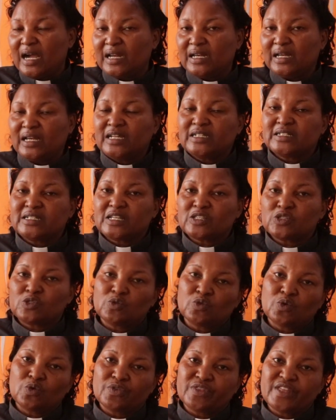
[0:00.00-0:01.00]
and let
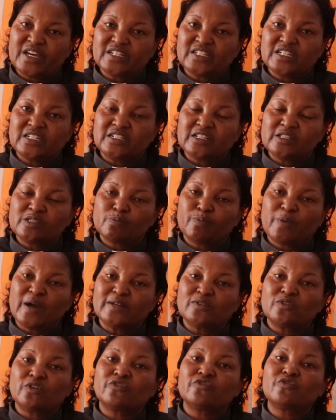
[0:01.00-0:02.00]
us know that it is
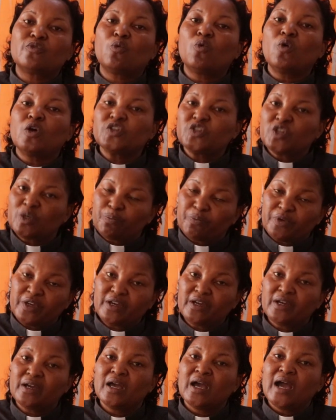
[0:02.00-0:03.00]
part of
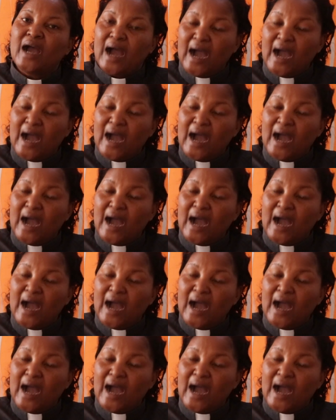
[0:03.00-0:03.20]
worshiping